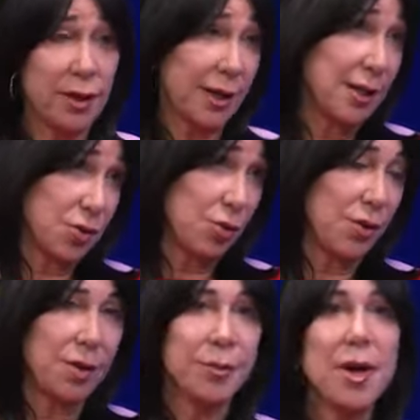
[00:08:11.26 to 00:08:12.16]
I guess you call
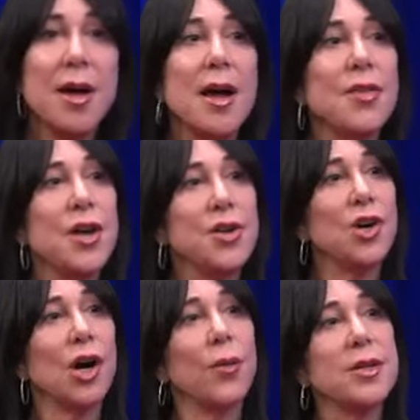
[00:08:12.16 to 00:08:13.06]
them, that
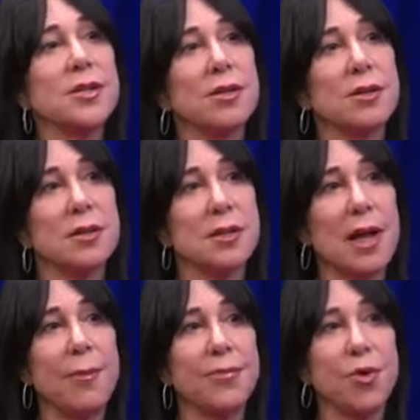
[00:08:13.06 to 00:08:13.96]
you're going to
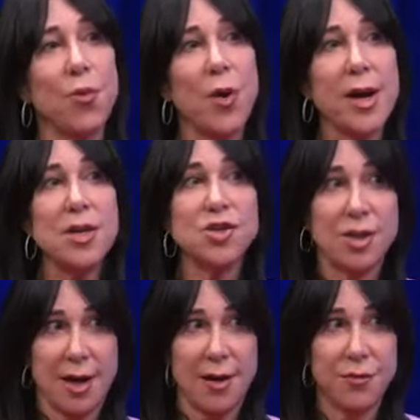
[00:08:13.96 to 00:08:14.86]
stop the wage
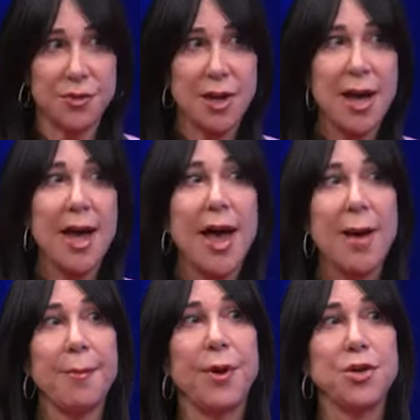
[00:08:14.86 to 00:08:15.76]
theft,
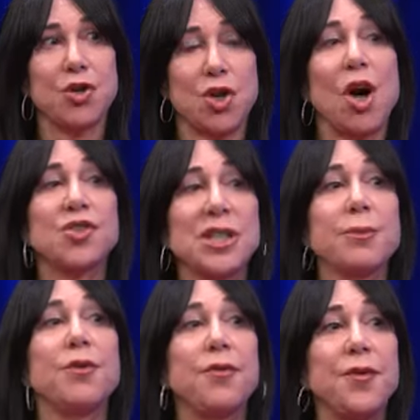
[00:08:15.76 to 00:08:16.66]
but you're charging
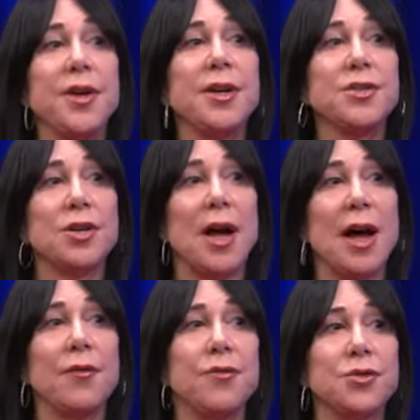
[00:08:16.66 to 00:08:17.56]
them a fee to
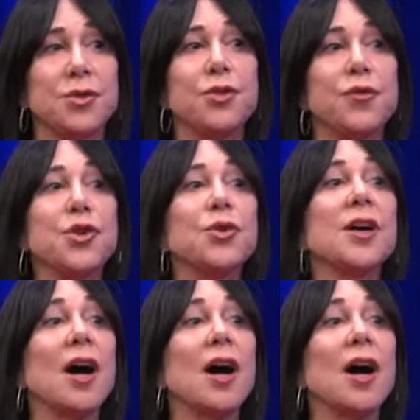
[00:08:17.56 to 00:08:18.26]
have for them to